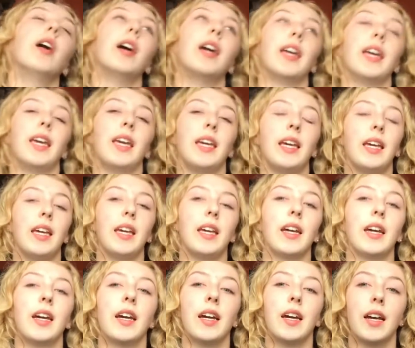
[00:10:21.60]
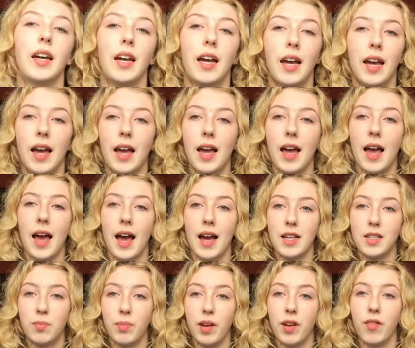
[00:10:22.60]
He
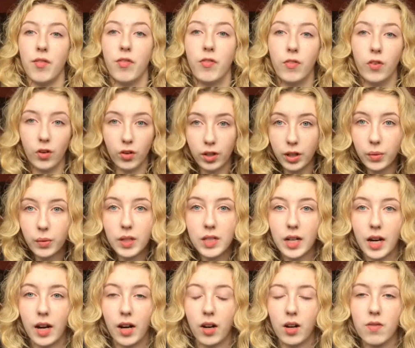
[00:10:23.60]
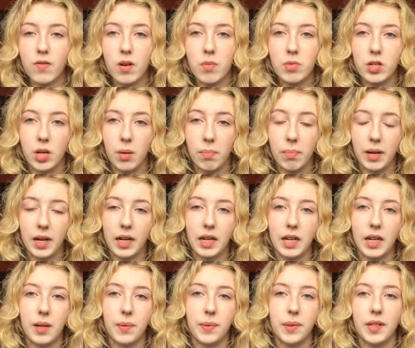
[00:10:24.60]
has been fully retired from jumping.
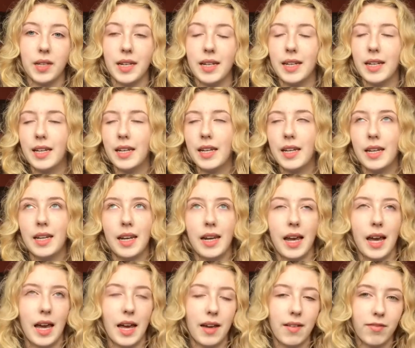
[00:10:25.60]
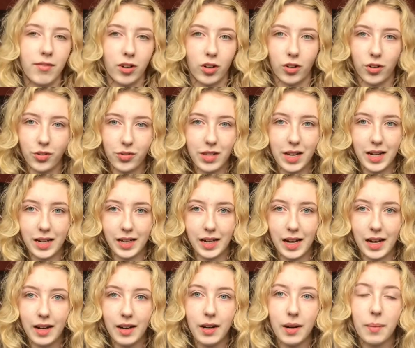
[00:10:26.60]
He will never do that
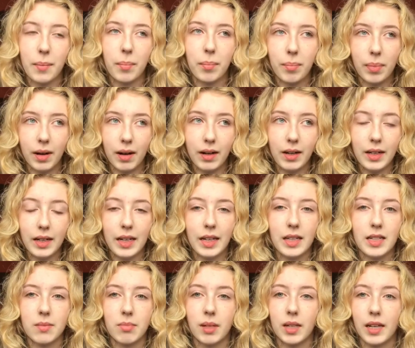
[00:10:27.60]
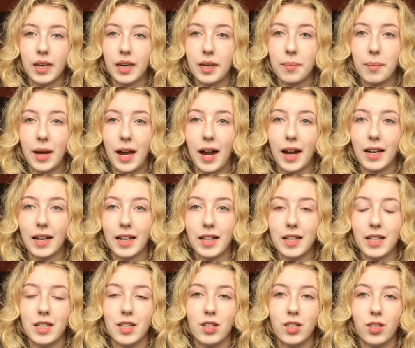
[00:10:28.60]
again. But he has been getting back
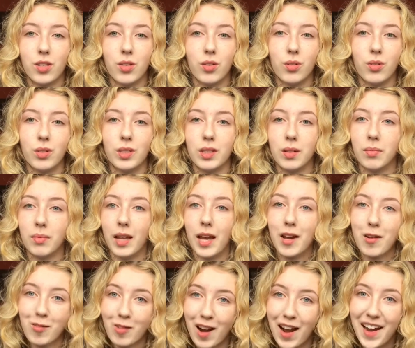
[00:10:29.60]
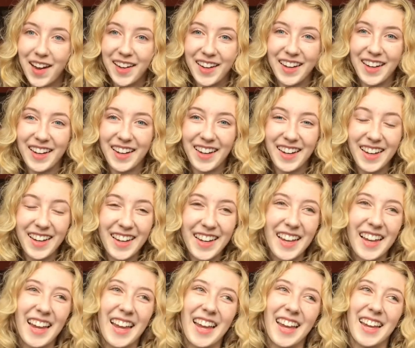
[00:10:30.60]
into some light riding
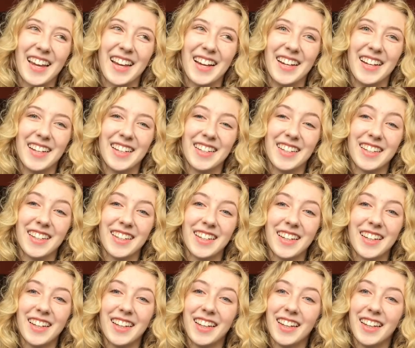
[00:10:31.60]
and